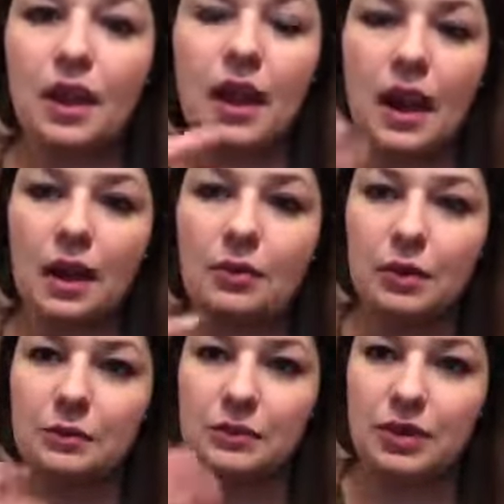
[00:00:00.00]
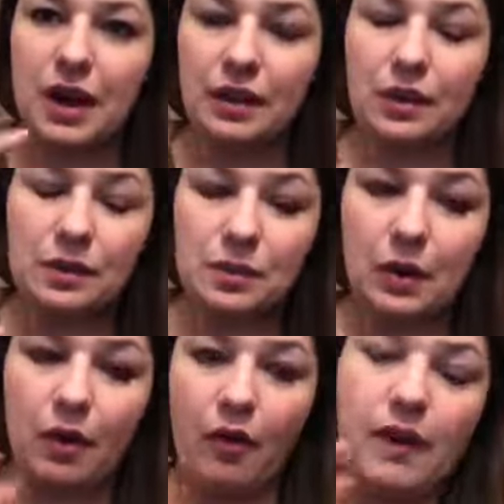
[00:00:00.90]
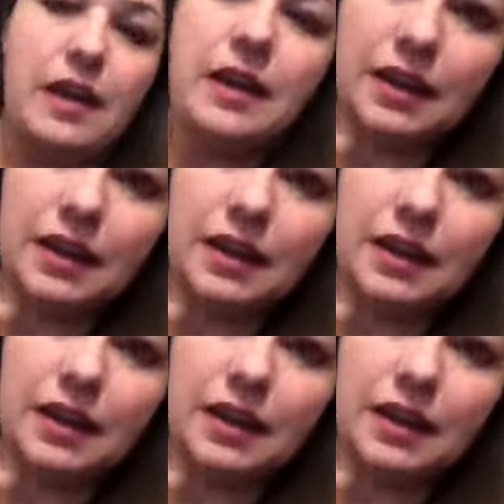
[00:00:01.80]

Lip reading: I'm gonna dry those real quick.